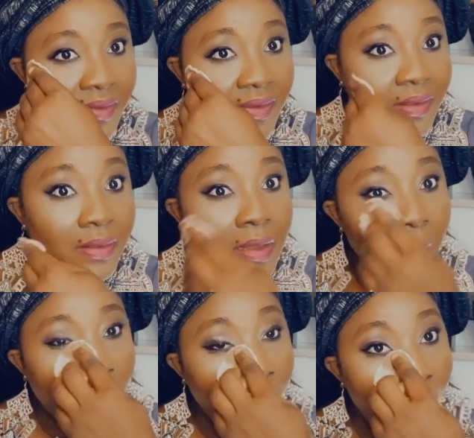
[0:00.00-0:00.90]
This is
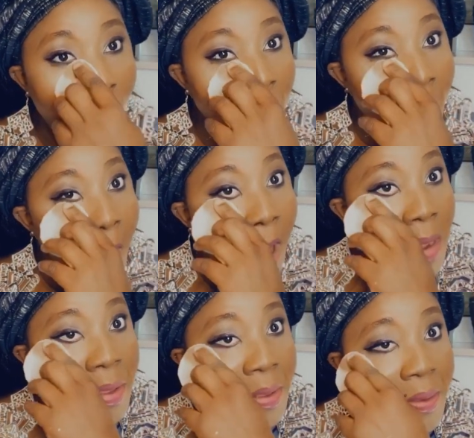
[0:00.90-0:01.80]
what I
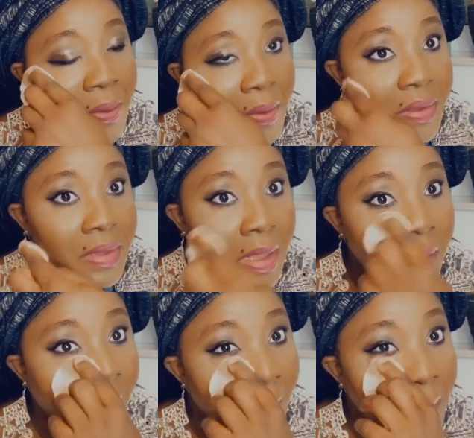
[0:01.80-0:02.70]
use as my
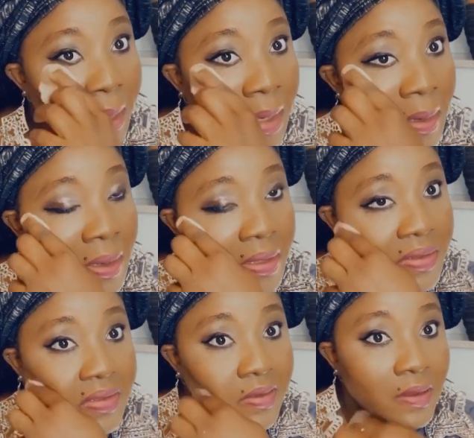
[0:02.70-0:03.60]
cleanser.